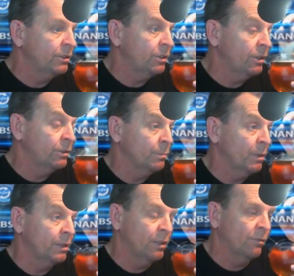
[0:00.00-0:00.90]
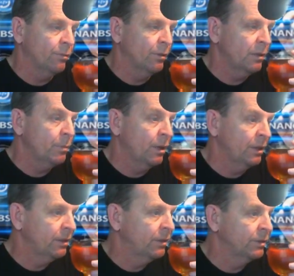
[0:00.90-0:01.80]
to use it myself really, but
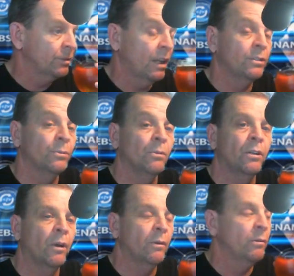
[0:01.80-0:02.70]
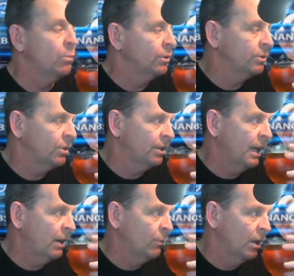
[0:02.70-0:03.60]
there's lots of really great reports on
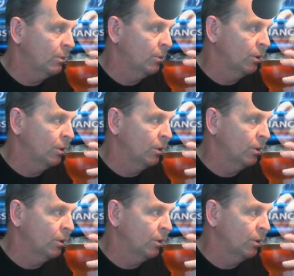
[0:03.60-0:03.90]
how well it works.